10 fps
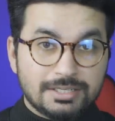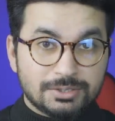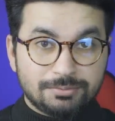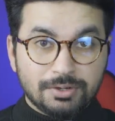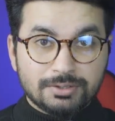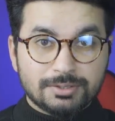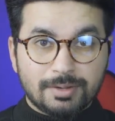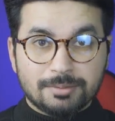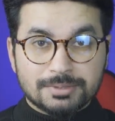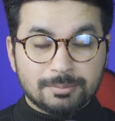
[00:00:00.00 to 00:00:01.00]
So if you want to
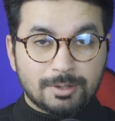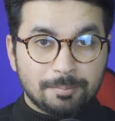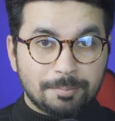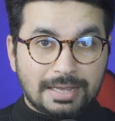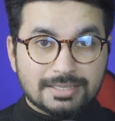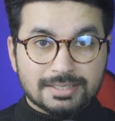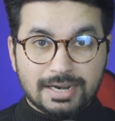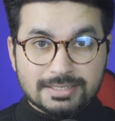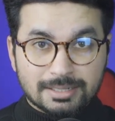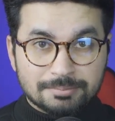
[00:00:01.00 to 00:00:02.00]
develop some
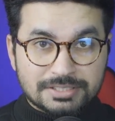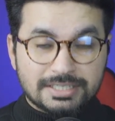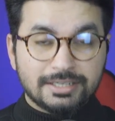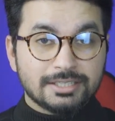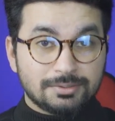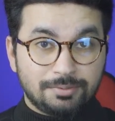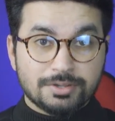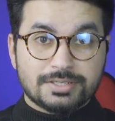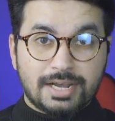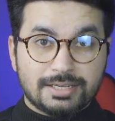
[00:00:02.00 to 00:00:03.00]
complex and some serious
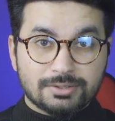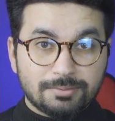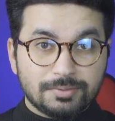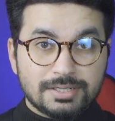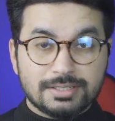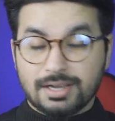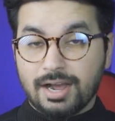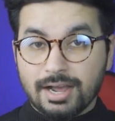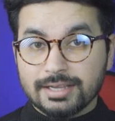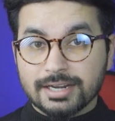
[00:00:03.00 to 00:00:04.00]
full stack softwares,
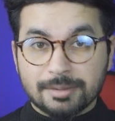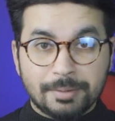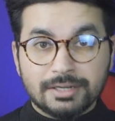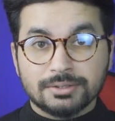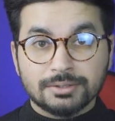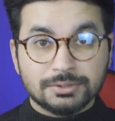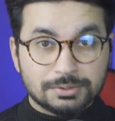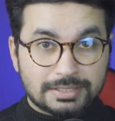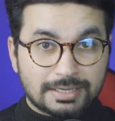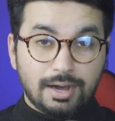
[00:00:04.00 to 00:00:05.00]
I recommend you
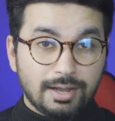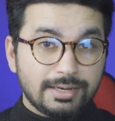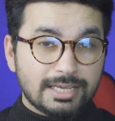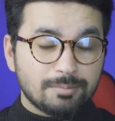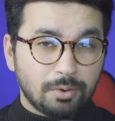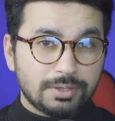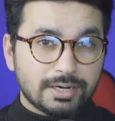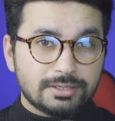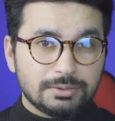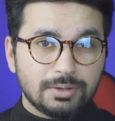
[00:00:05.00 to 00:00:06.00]
using, unlike
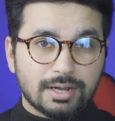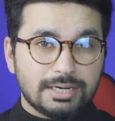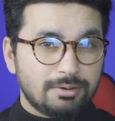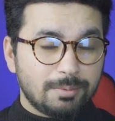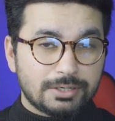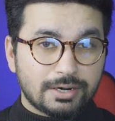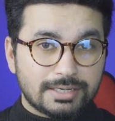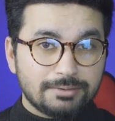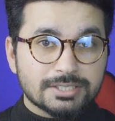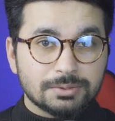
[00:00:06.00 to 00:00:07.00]
bolt.new or
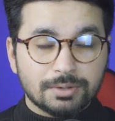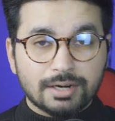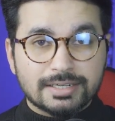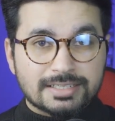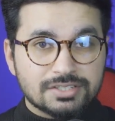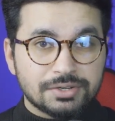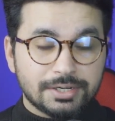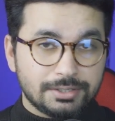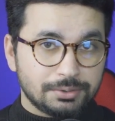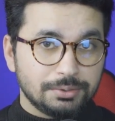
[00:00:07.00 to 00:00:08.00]
lovable.dev, do not
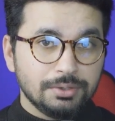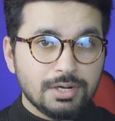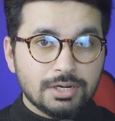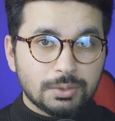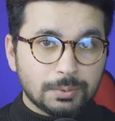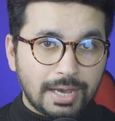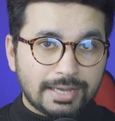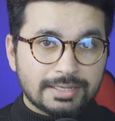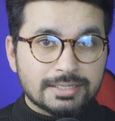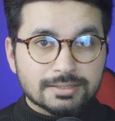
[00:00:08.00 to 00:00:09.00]
restrict you to
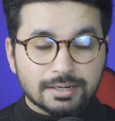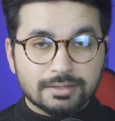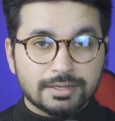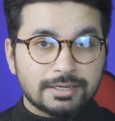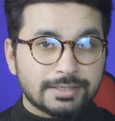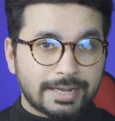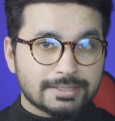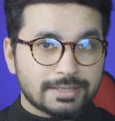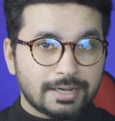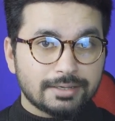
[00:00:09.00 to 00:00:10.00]
any certain
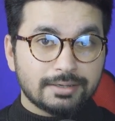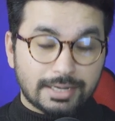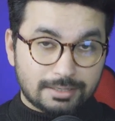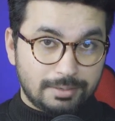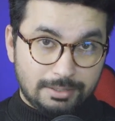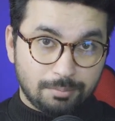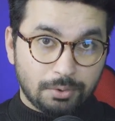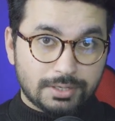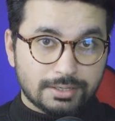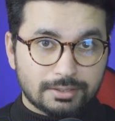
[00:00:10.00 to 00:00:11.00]
tech stack. Like in
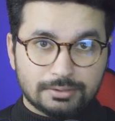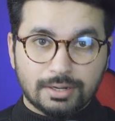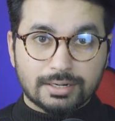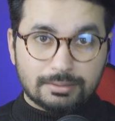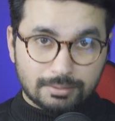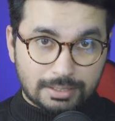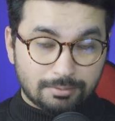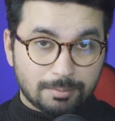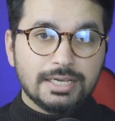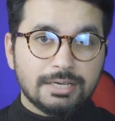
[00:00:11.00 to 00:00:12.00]
bolt.new or
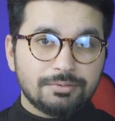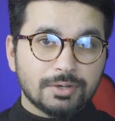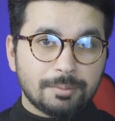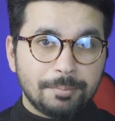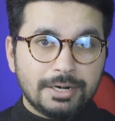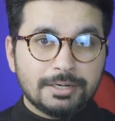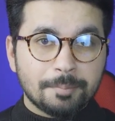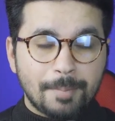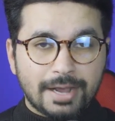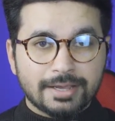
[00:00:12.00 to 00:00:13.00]
lovable, if you want to
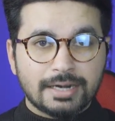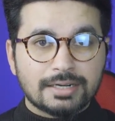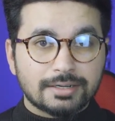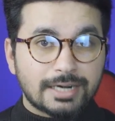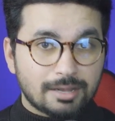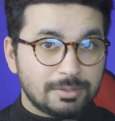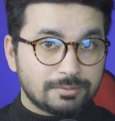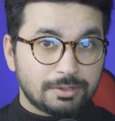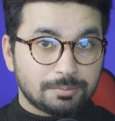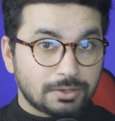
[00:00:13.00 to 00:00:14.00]
build backend or
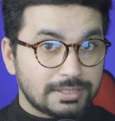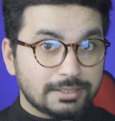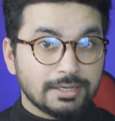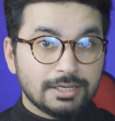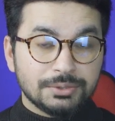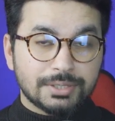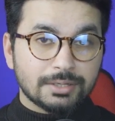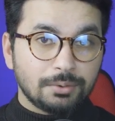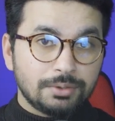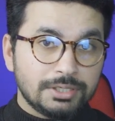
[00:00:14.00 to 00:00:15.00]
database for your project, you
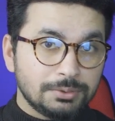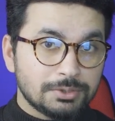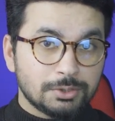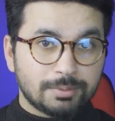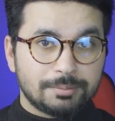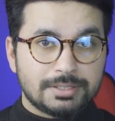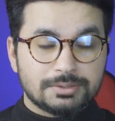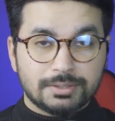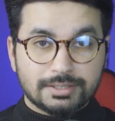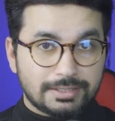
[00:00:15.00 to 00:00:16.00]
can only use Supabase.
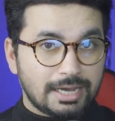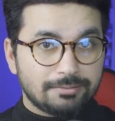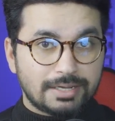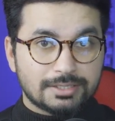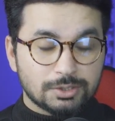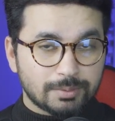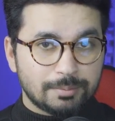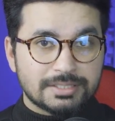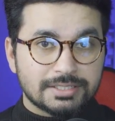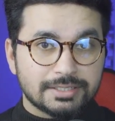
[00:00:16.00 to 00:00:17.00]
So they have like
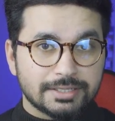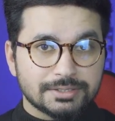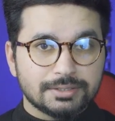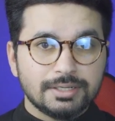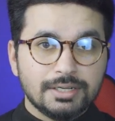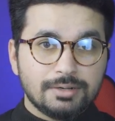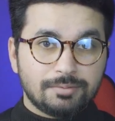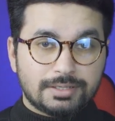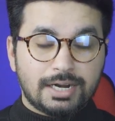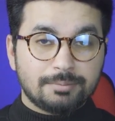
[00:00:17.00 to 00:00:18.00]
Supabase integration
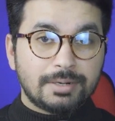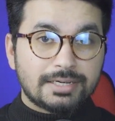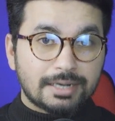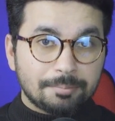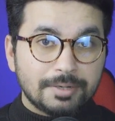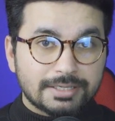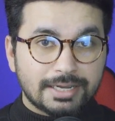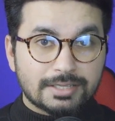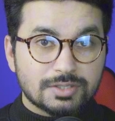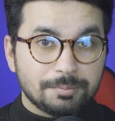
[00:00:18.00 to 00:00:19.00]
for that, but Replit
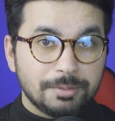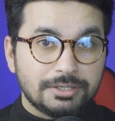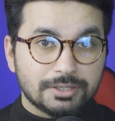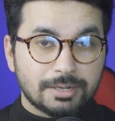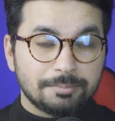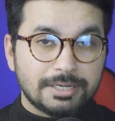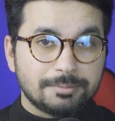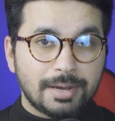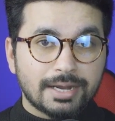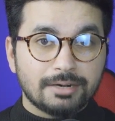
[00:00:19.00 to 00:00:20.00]
can actually build your
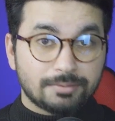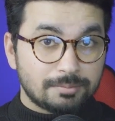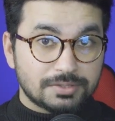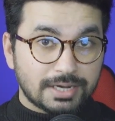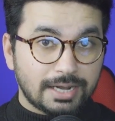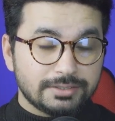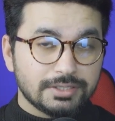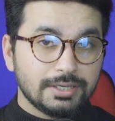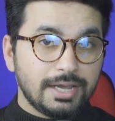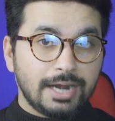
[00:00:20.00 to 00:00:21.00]
complete backend from
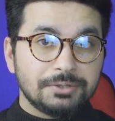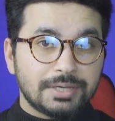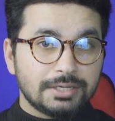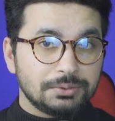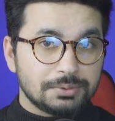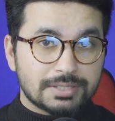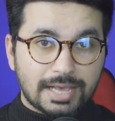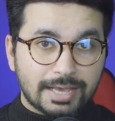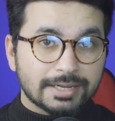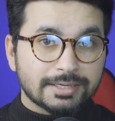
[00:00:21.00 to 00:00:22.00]
scratch, and you can use
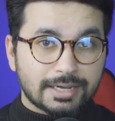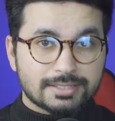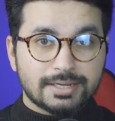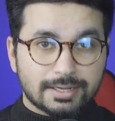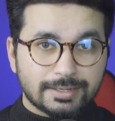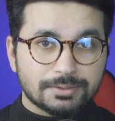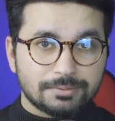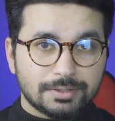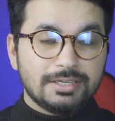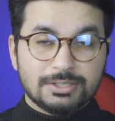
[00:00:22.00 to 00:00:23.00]
any tech stack that
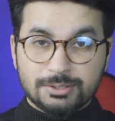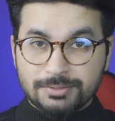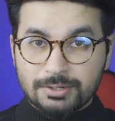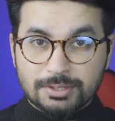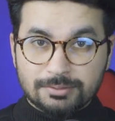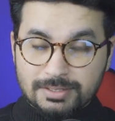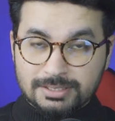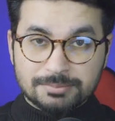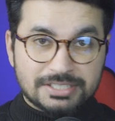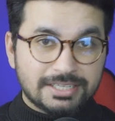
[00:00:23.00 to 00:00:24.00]
you want. So if you're looking for
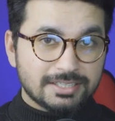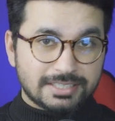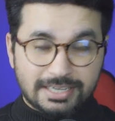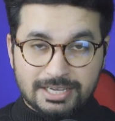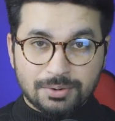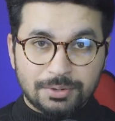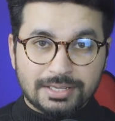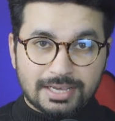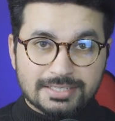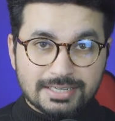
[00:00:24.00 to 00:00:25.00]
some serious AI
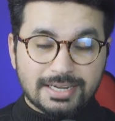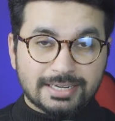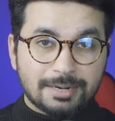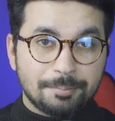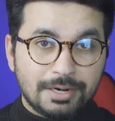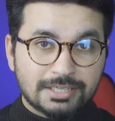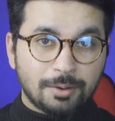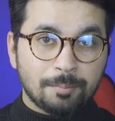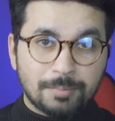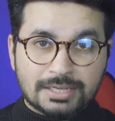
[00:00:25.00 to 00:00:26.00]
coding agent that can build
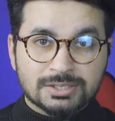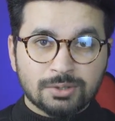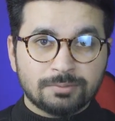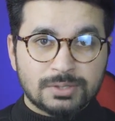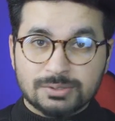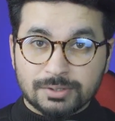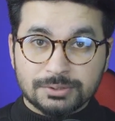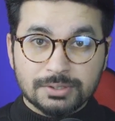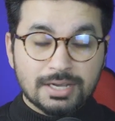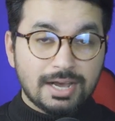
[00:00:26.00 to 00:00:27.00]
complex softwares for
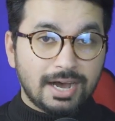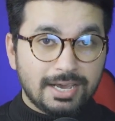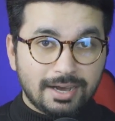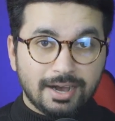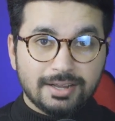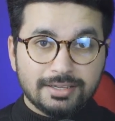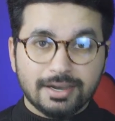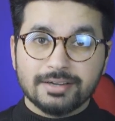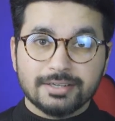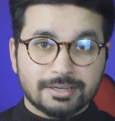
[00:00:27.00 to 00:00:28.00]
you, I highly
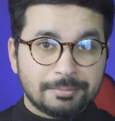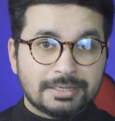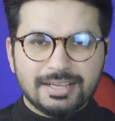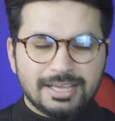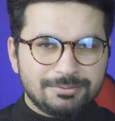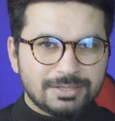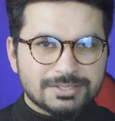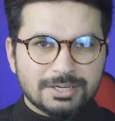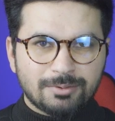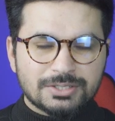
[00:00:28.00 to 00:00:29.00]
recommend. If
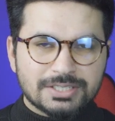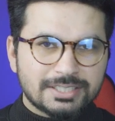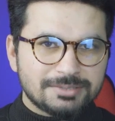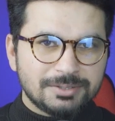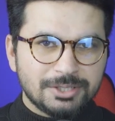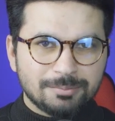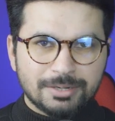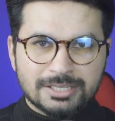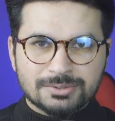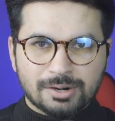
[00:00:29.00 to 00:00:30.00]
you're still watching this video,
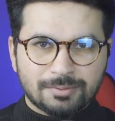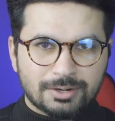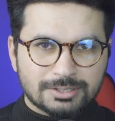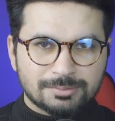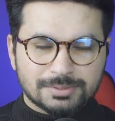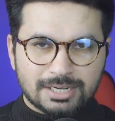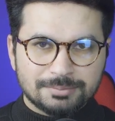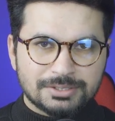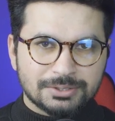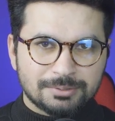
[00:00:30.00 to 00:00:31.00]
please do not forget to
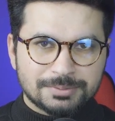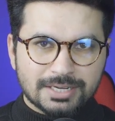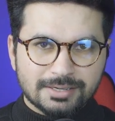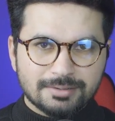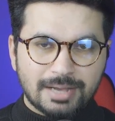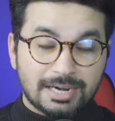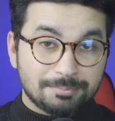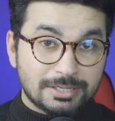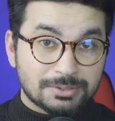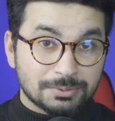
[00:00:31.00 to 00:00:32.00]
subscribe this YouTube channel,
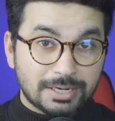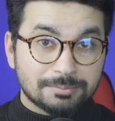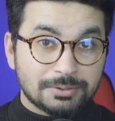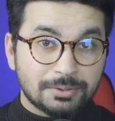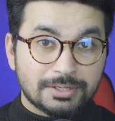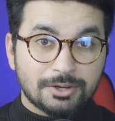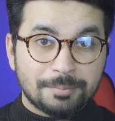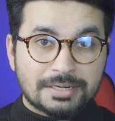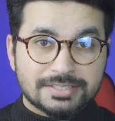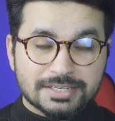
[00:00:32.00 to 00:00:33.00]
and please do let me know in
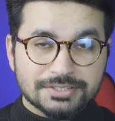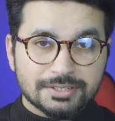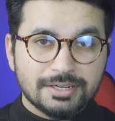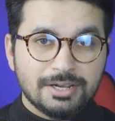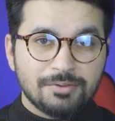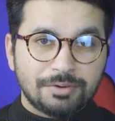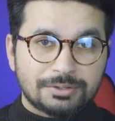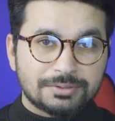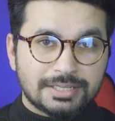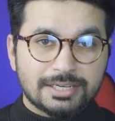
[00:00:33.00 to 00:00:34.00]
comment section
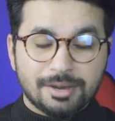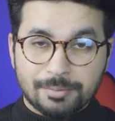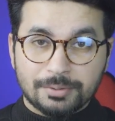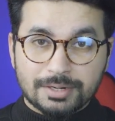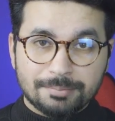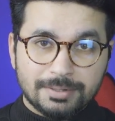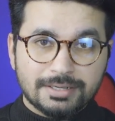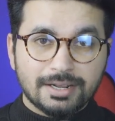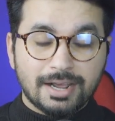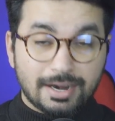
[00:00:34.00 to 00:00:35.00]
what you think about
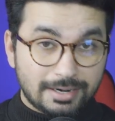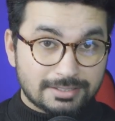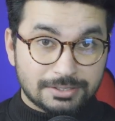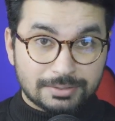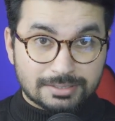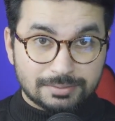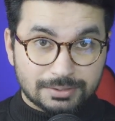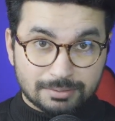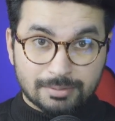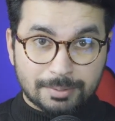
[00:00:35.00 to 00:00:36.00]
Replit, and I see you next video. Bye bye.